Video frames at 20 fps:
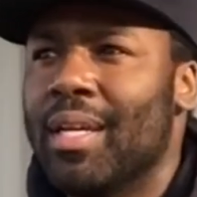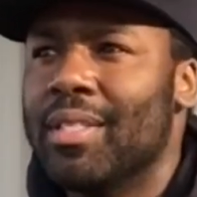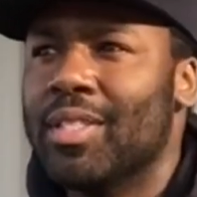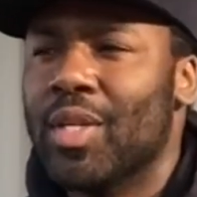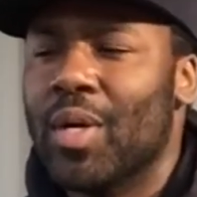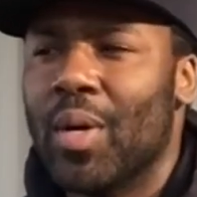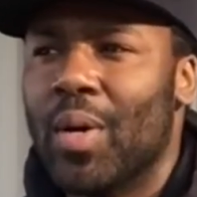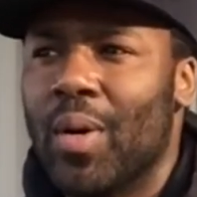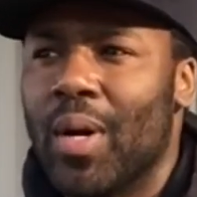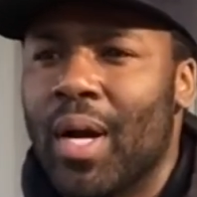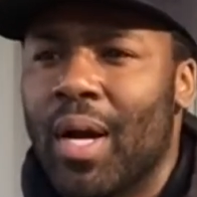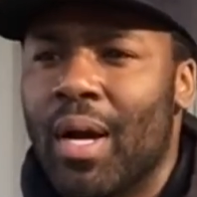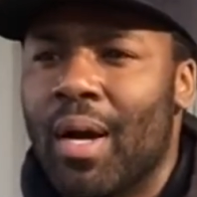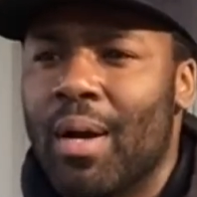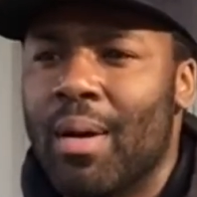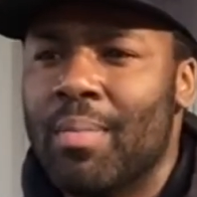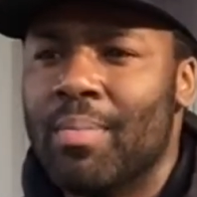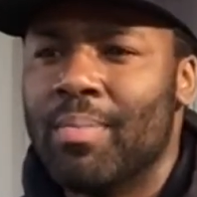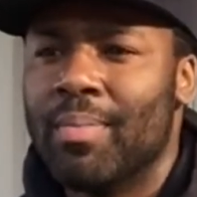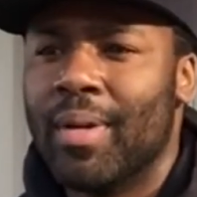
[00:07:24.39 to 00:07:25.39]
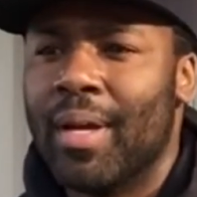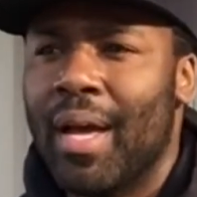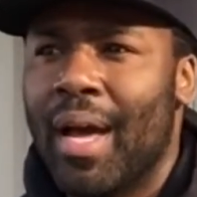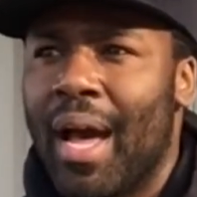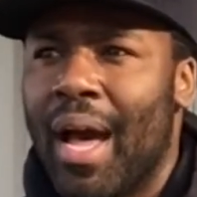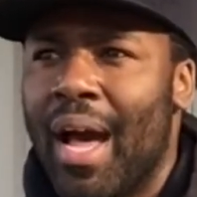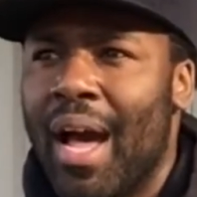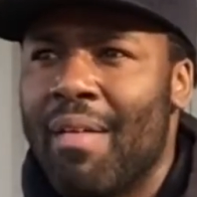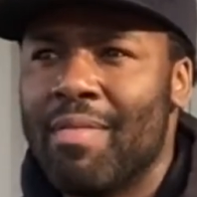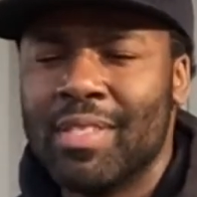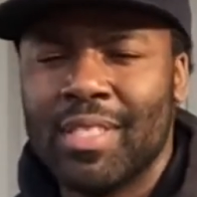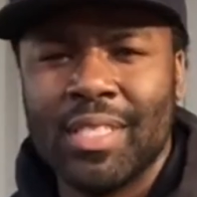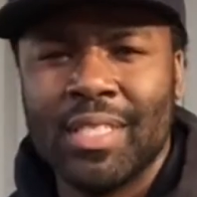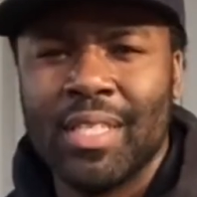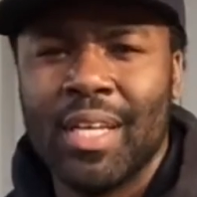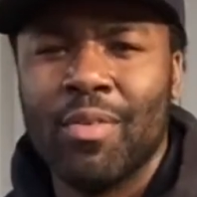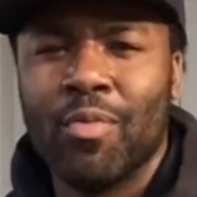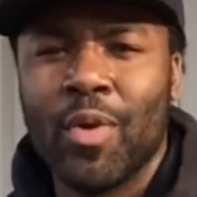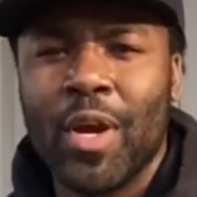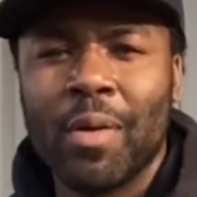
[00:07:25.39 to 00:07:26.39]
So obviously
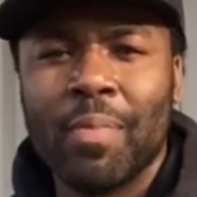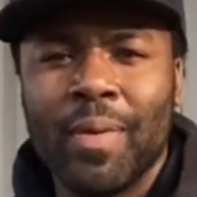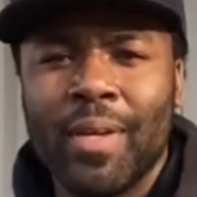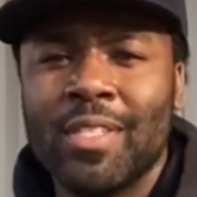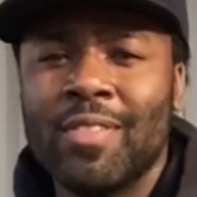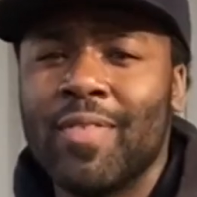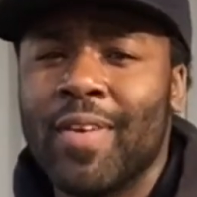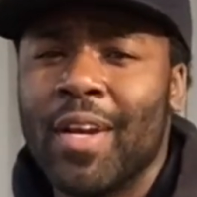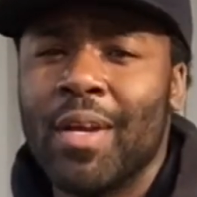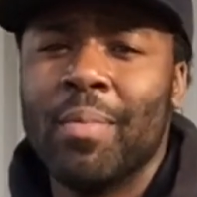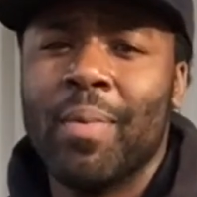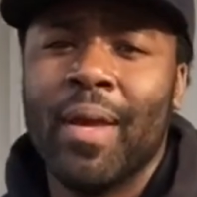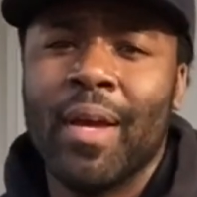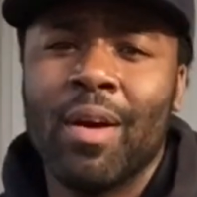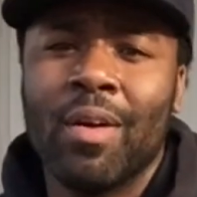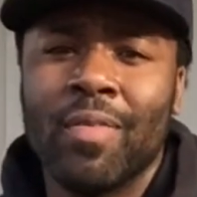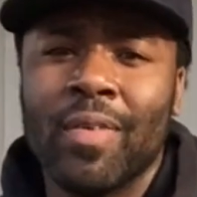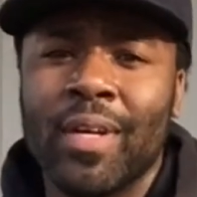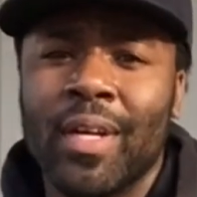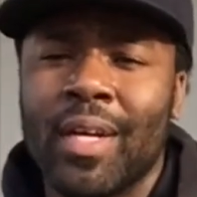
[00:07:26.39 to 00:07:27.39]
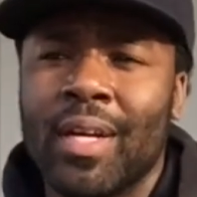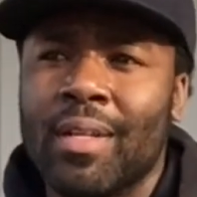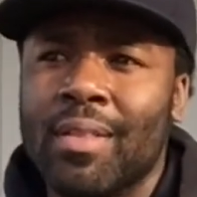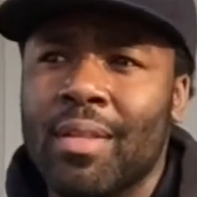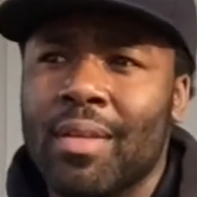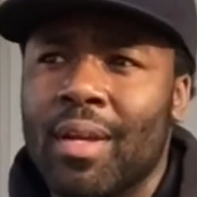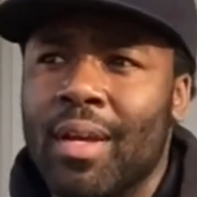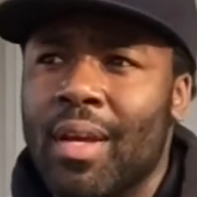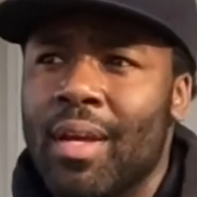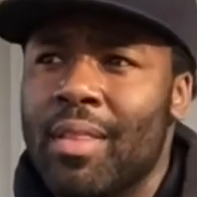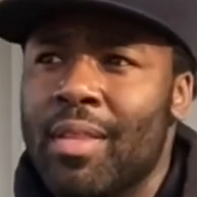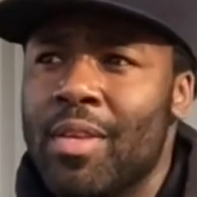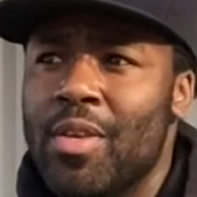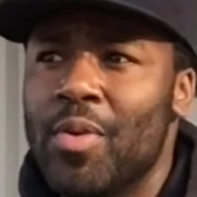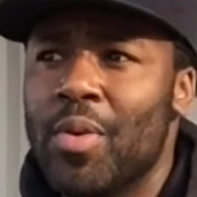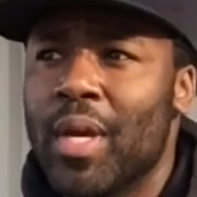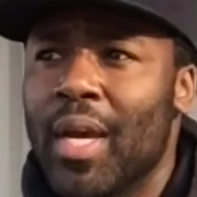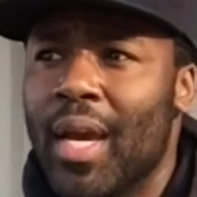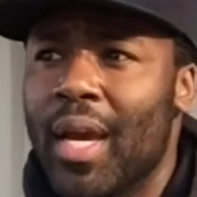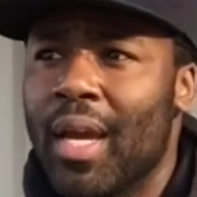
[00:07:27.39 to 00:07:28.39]
seeing rugby is very big over here in the
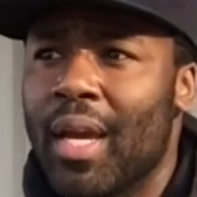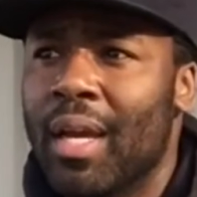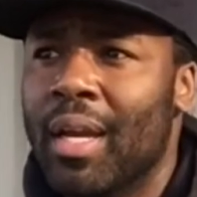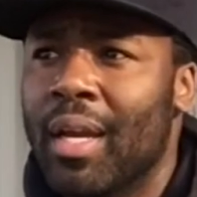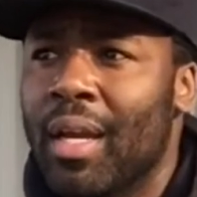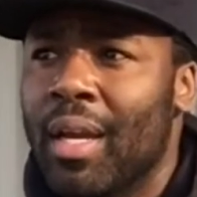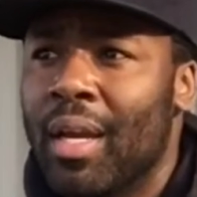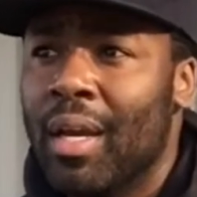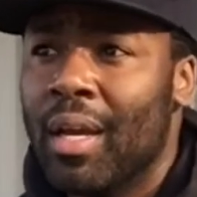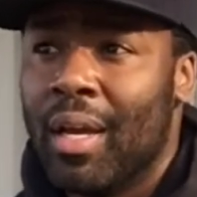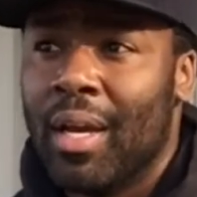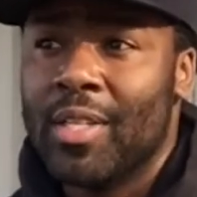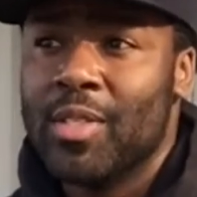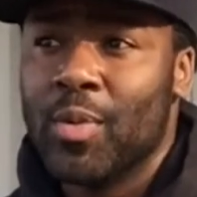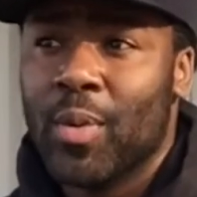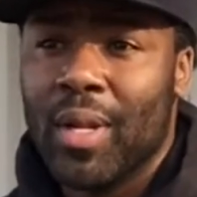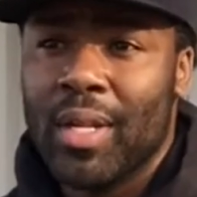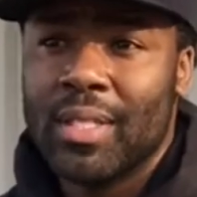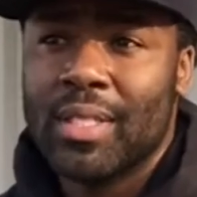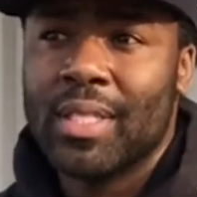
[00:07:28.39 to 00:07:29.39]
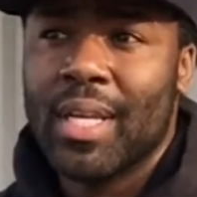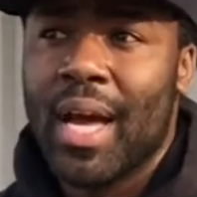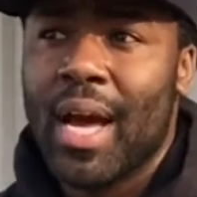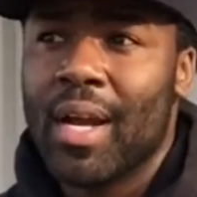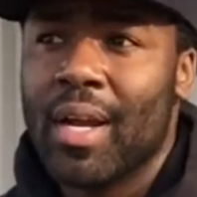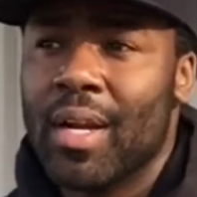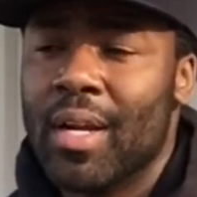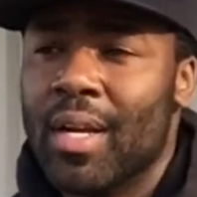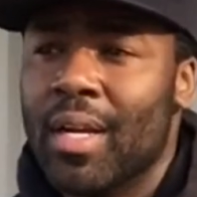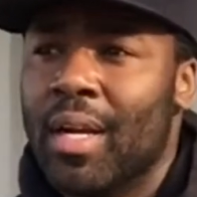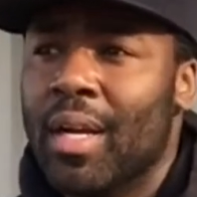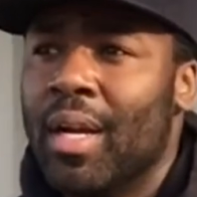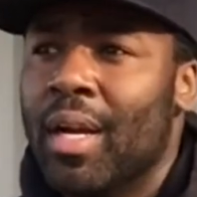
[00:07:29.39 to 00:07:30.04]
UK, as well as soccer.